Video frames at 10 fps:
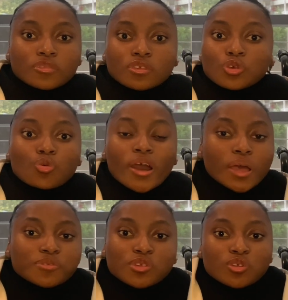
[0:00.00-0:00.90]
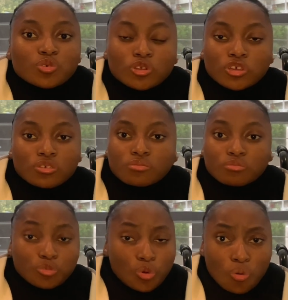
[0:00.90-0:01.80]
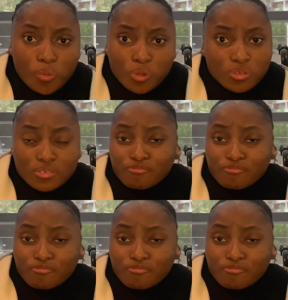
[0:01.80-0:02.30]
You are absolutely normal,